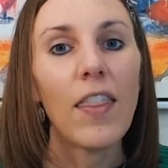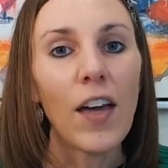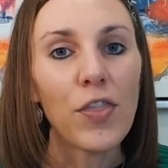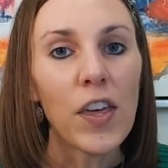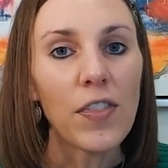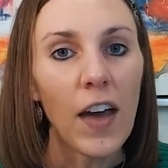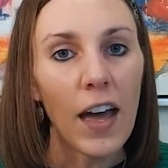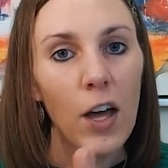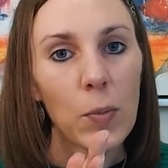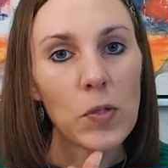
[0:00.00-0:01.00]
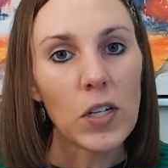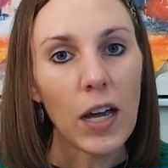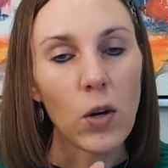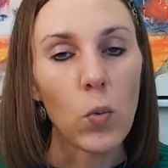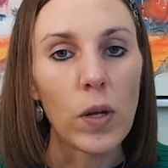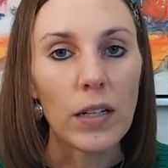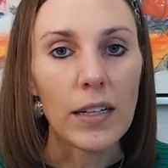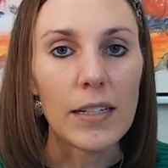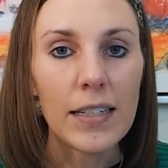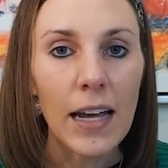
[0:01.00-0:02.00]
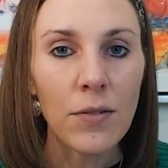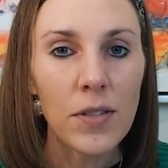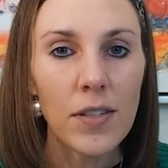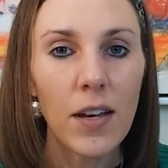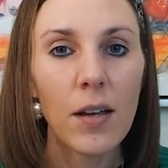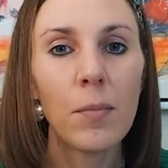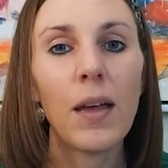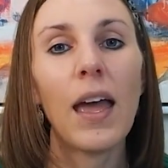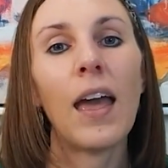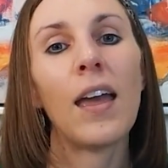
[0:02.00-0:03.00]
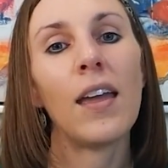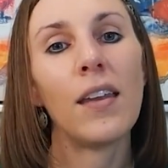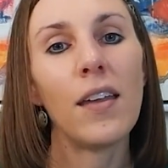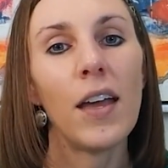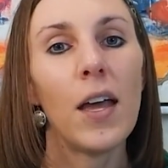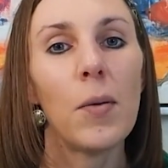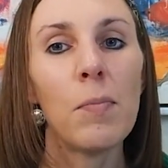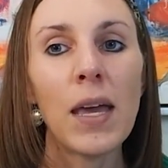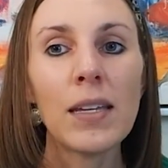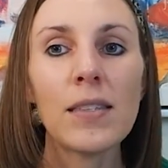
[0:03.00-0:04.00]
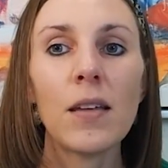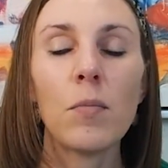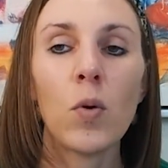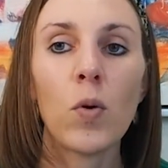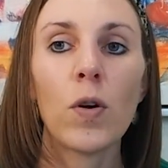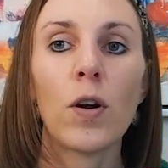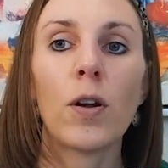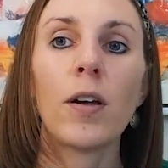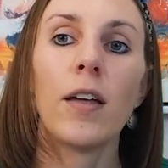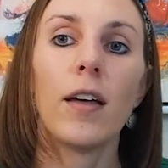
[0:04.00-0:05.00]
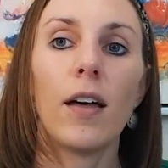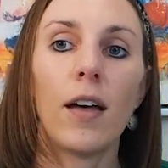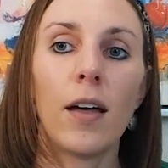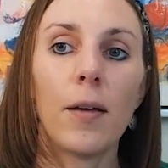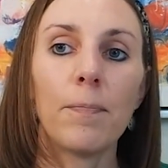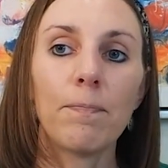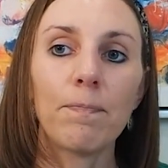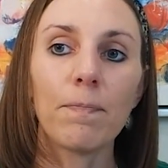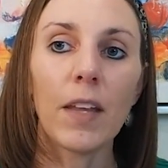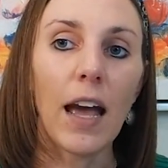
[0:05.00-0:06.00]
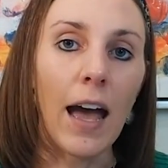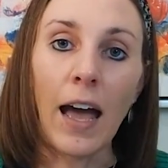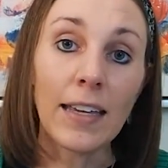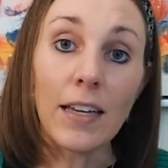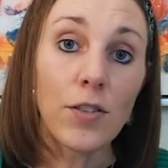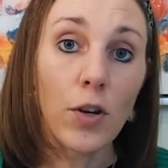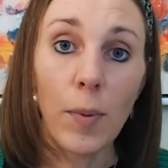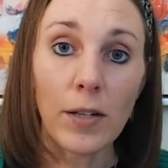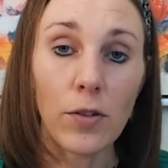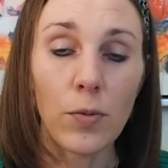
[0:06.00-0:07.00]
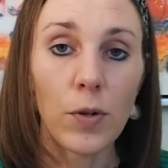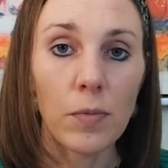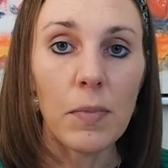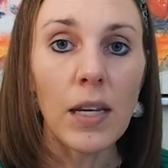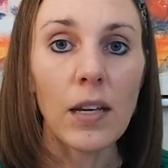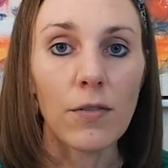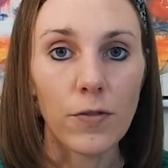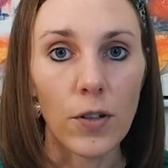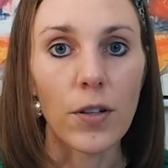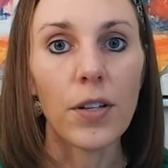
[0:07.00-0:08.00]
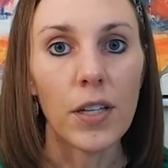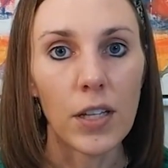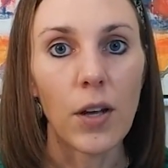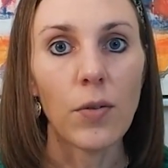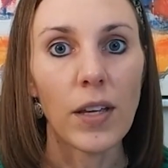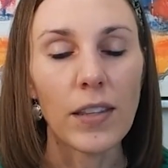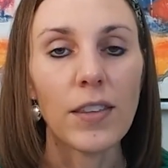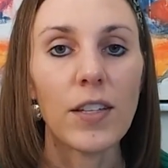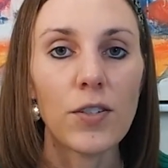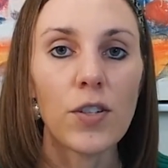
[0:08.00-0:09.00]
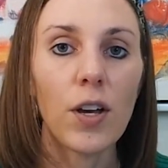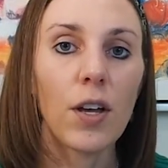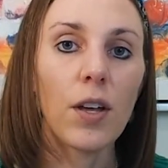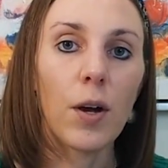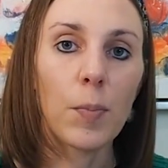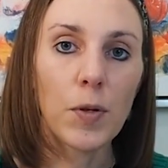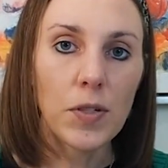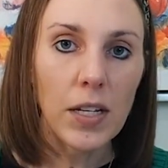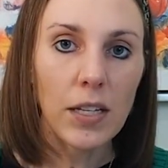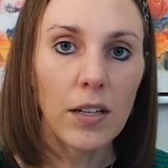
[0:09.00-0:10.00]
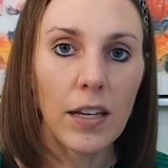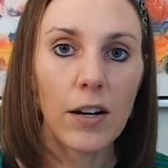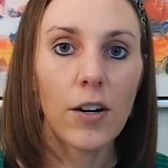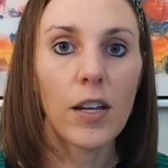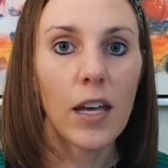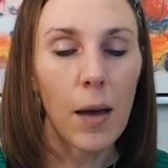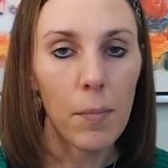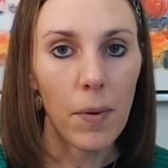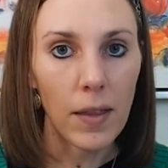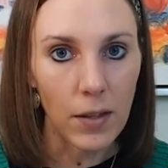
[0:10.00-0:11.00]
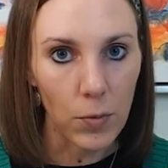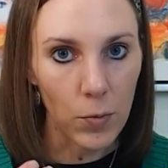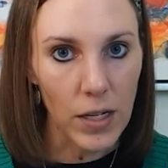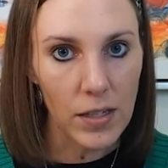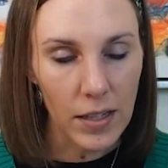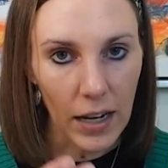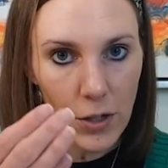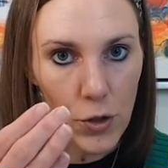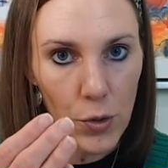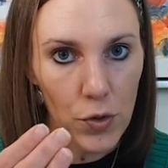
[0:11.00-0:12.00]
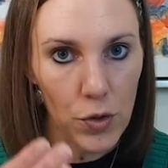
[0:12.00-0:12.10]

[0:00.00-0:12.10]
I think that helps to kind of whittle it down some and makes it more. Uh, I guess I'll go back to the word meaningful, you know, like that there's a, a particularity of, and the reason that I choose